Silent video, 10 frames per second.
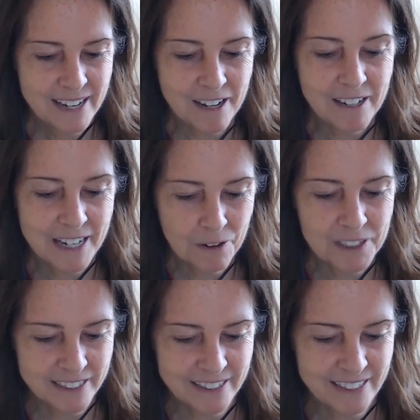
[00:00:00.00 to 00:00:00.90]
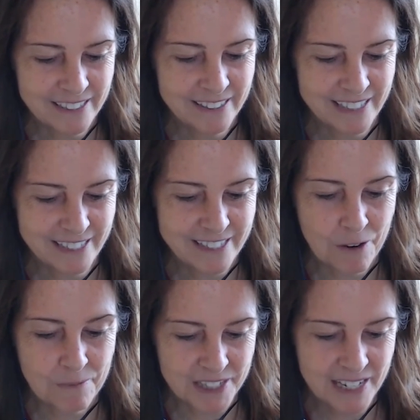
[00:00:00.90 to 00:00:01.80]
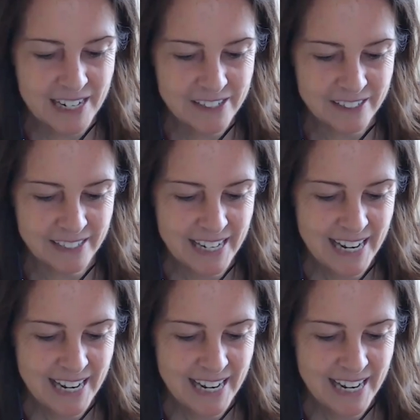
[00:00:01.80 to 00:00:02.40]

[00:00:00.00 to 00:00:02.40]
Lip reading: early on in this conversation,